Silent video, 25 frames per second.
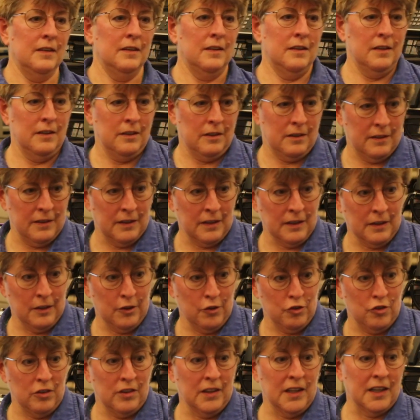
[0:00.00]
into
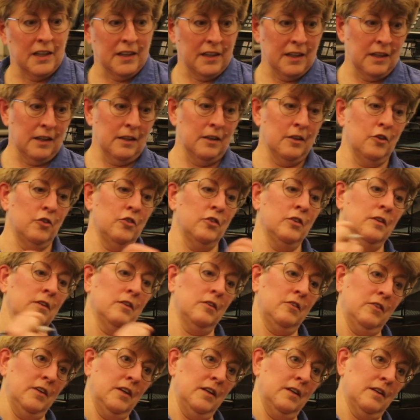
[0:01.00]
English and not English into
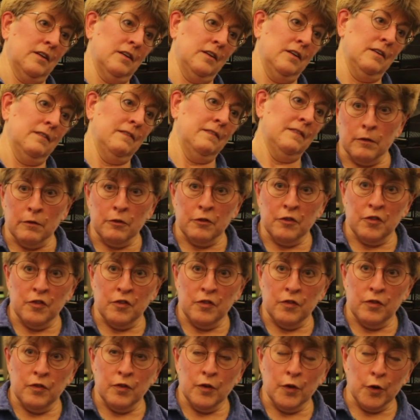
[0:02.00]
Seneca. The
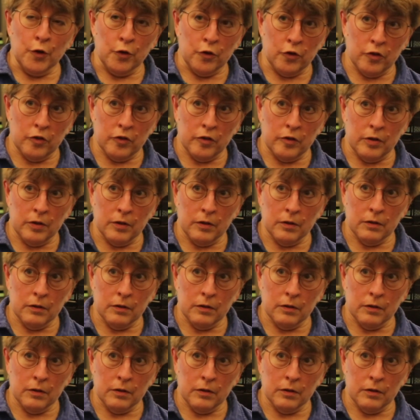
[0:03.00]
first